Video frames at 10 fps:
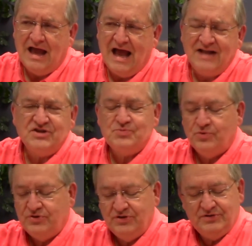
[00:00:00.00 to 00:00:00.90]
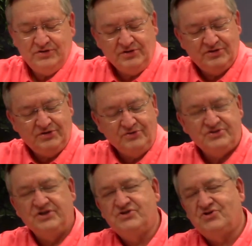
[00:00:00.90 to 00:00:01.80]
I just want to use
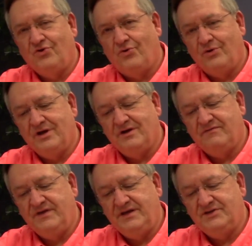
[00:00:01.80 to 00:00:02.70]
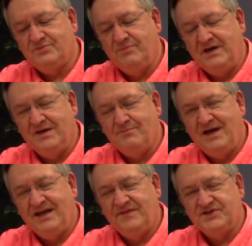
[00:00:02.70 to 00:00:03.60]
this story of these men
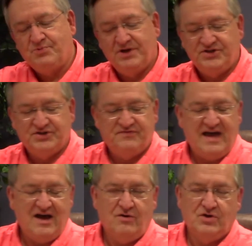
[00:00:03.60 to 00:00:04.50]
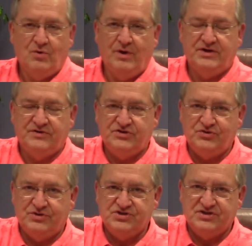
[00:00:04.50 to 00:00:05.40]
making this religious vow and going to the
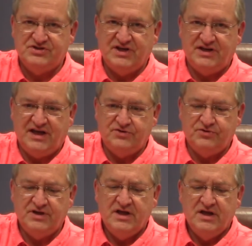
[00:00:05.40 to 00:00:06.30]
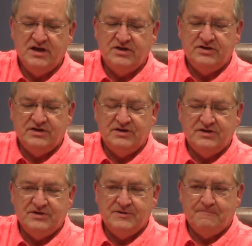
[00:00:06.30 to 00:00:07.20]
Jewish Sanhedrin
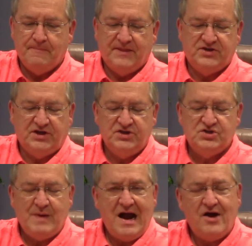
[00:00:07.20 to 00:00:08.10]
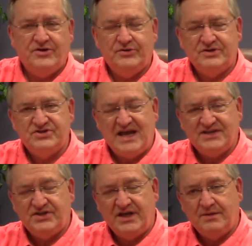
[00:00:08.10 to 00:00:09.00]
to conspire to
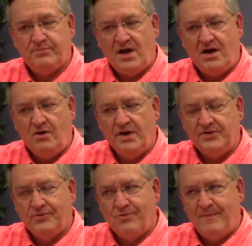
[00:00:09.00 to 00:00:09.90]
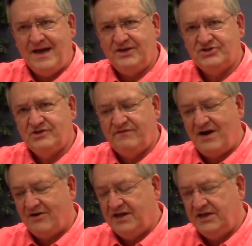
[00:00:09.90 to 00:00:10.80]
assassinate Paul and to remind us of
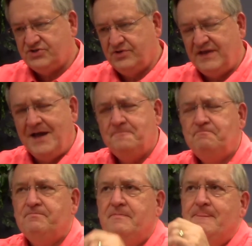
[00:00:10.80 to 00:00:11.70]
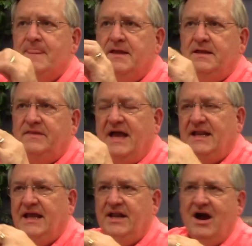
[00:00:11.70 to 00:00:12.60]
our history that
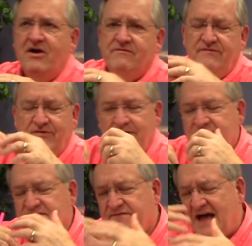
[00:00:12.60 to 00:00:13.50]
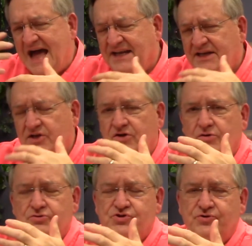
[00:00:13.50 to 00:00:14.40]
that in our very divided
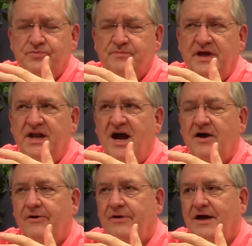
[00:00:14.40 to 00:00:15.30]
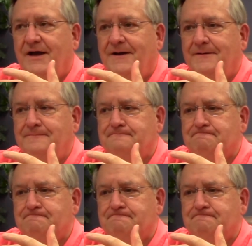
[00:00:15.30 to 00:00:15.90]
culture, in our um,